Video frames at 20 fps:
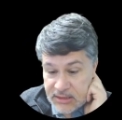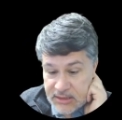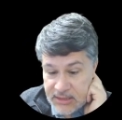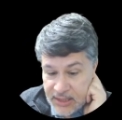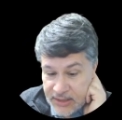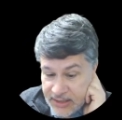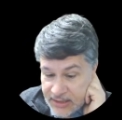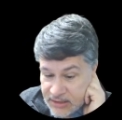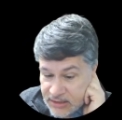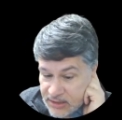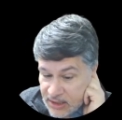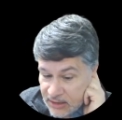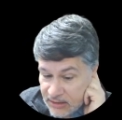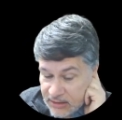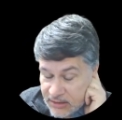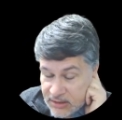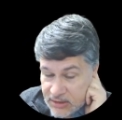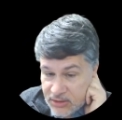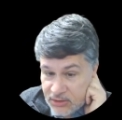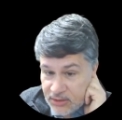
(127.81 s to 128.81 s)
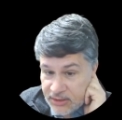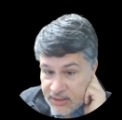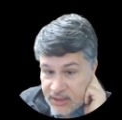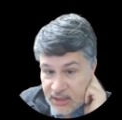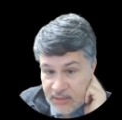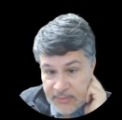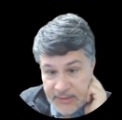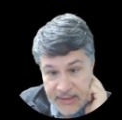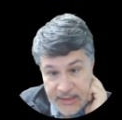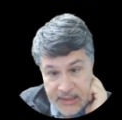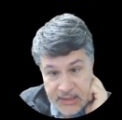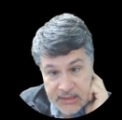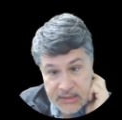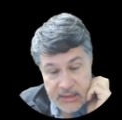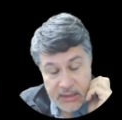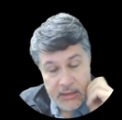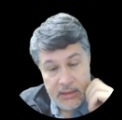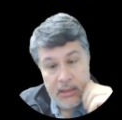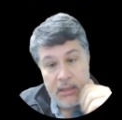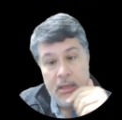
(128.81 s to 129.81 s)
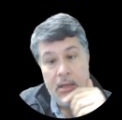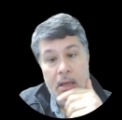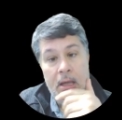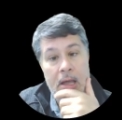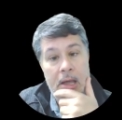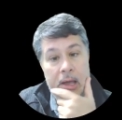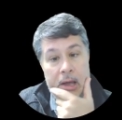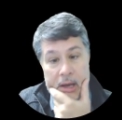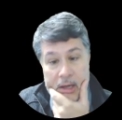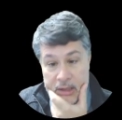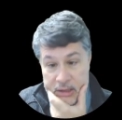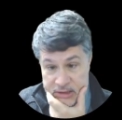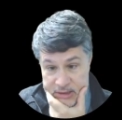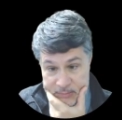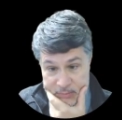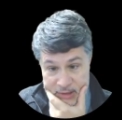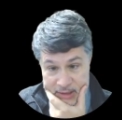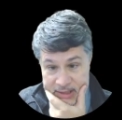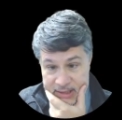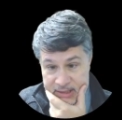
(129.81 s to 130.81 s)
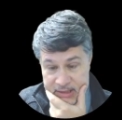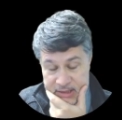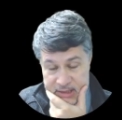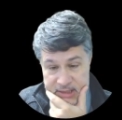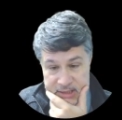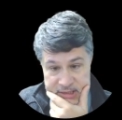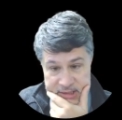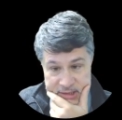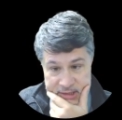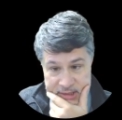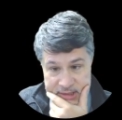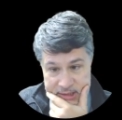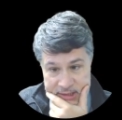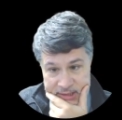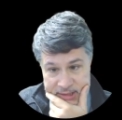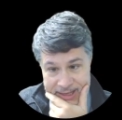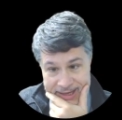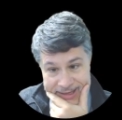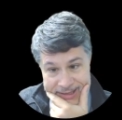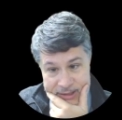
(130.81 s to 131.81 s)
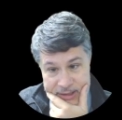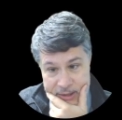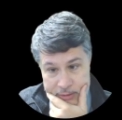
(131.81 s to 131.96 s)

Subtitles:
Now, that's not necessarily going to be easy because I'm looking at this and thinking that,